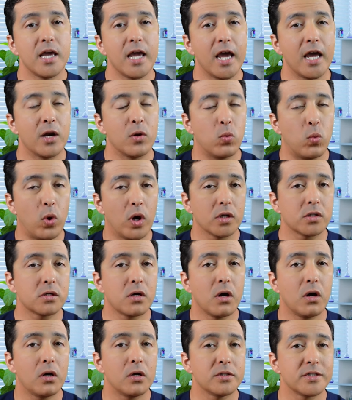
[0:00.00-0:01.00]
and what
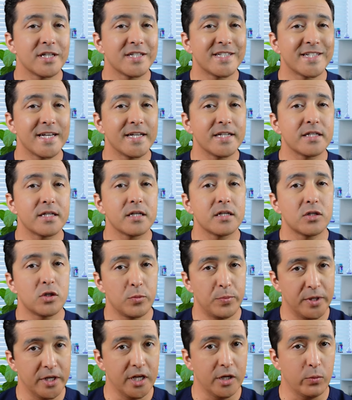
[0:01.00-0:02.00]
causes it
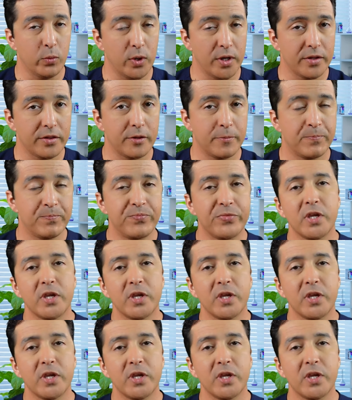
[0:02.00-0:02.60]
to begin with.